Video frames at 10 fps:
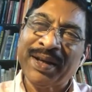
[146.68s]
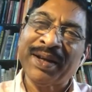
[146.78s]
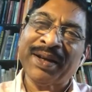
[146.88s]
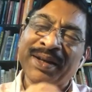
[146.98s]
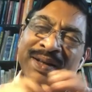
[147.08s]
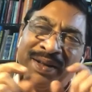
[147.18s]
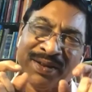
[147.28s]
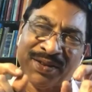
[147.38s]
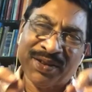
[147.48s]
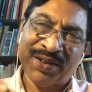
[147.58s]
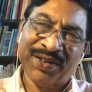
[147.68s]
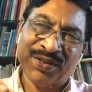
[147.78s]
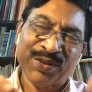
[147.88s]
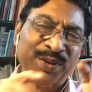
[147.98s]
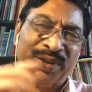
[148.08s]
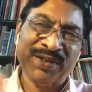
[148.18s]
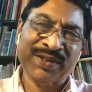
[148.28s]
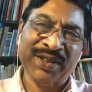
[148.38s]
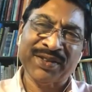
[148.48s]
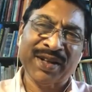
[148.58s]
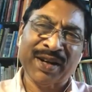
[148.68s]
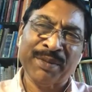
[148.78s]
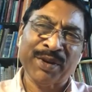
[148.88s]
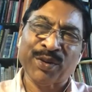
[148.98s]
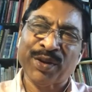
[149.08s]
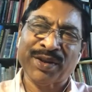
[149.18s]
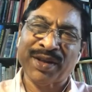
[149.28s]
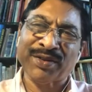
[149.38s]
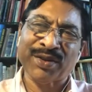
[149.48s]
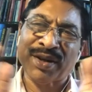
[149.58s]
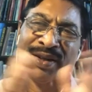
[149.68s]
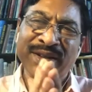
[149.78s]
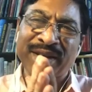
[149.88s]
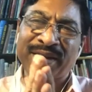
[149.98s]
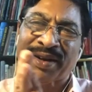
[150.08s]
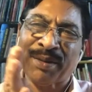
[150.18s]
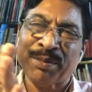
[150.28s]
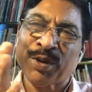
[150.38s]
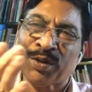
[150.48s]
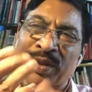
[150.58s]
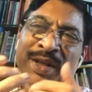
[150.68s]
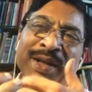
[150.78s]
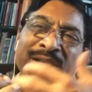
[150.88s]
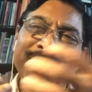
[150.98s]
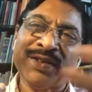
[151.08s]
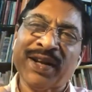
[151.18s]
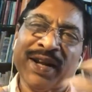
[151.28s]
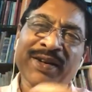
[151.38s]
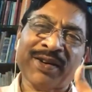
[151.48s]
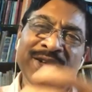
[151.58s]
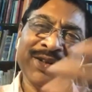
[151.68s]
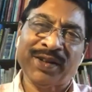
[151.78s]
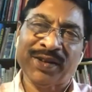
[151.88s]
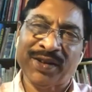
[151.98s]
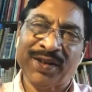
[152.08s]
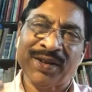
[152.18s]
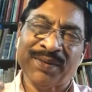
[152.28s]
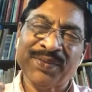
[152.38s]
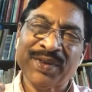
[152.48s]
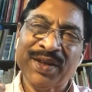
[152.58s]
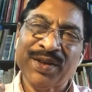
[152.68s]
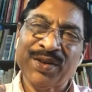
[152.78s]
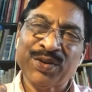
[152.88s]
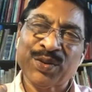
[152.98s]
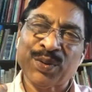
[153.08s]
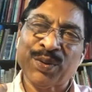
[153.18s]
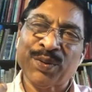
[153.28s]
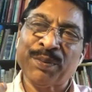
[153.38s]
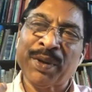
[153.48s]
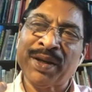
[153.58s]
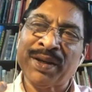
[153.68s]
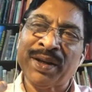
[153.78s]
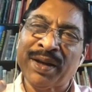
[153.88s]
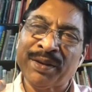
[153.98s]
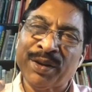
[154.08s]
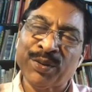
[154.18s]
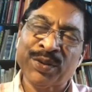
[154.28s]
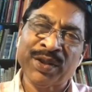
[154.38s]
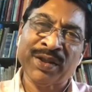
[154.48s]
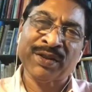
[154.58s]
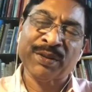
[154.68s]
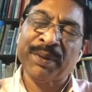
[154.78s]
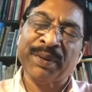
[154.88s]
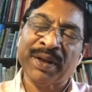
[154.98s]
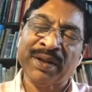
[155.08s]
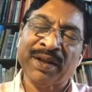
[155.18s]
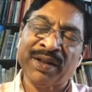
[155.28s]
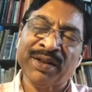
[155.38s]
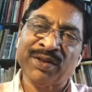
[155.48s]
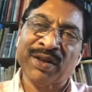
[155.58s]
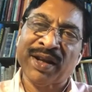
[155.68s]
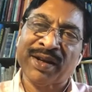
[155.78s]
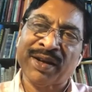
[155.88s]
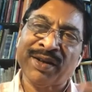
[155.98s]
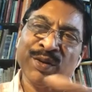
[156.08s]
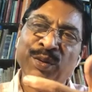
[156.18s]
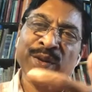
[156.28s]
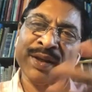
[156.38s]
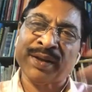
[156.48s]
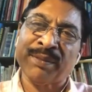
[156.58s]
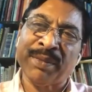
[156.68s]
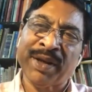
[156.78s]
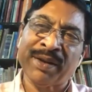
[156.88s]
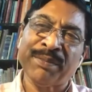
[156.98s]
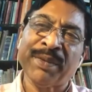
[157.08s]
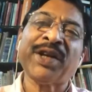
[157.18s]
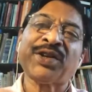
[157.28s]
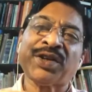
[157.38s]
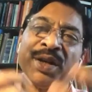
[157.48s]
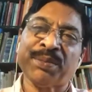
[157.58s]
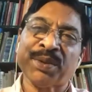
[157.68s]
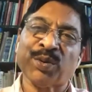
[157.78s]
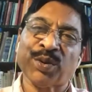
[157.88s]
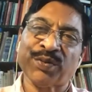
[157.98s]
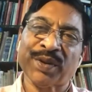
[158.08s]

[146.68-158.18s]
uh, interned. So these things are, I mean, quite natural in Kerala, because it is a lateritic area. So by using this, when taking this laterite, you know, they can make many shapes out of